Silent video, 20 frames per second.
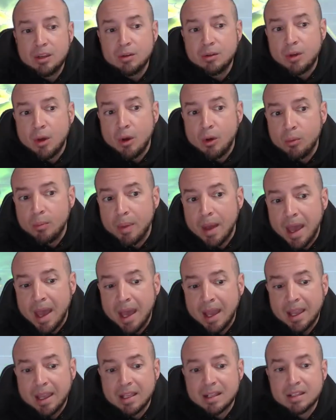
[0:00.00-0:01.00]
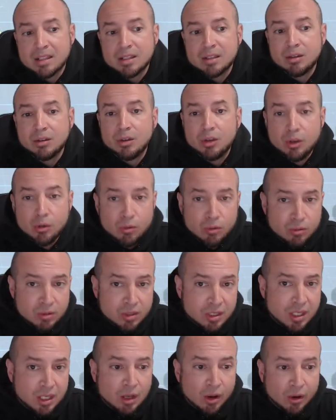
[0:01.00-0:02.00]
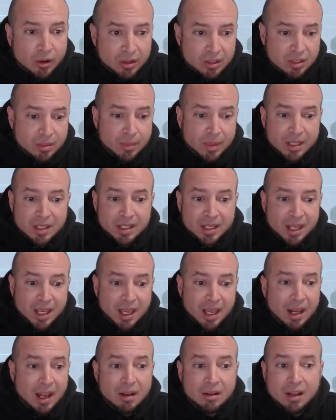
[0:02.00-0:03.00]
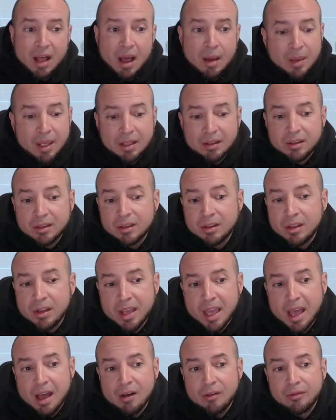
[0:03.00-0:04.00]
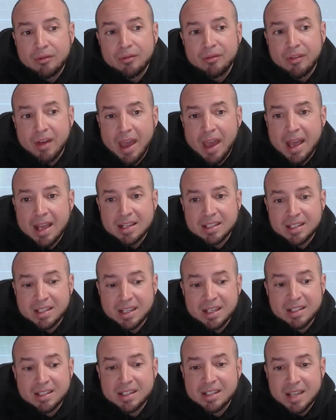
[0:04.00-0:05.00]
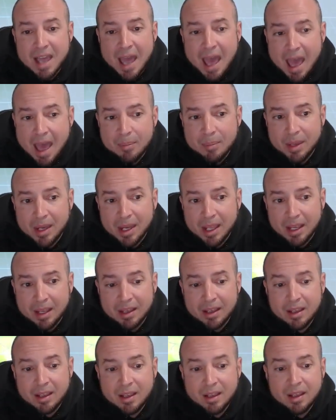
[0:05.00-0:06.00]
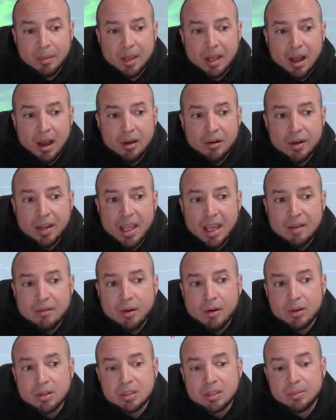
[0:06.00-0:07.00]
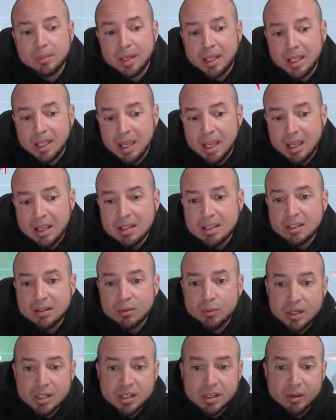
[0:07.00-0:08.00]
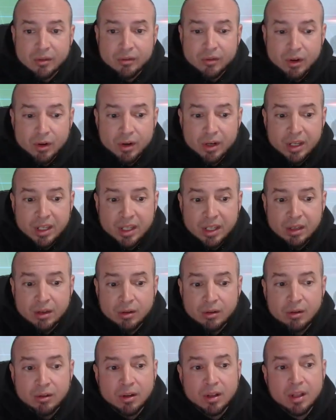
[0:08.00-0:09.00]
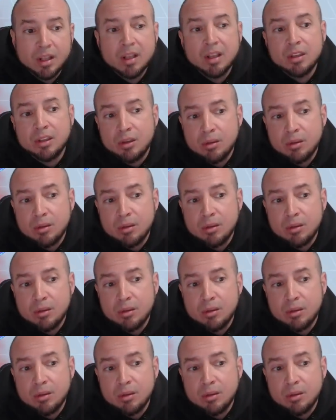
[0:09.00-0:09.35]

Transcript: Then you go back and use the ultimate again. And I mean, look how fast this is happening. I mean, I already have ultimate again, switch to Verdehile,